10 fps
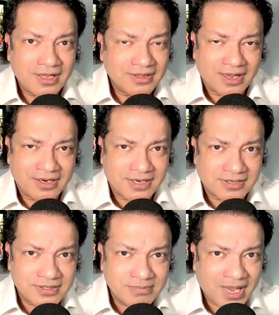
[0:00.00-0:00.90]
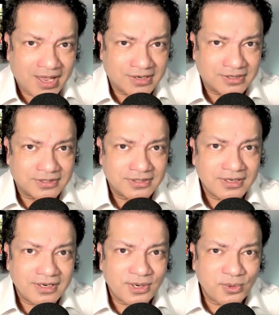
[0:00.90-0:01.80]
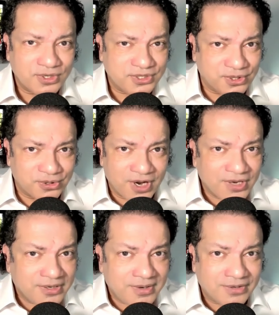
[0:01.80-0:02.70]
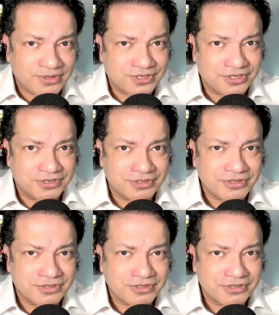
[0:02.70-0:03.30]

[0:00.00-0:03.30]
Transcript: that it doesn't matter what's going on around you,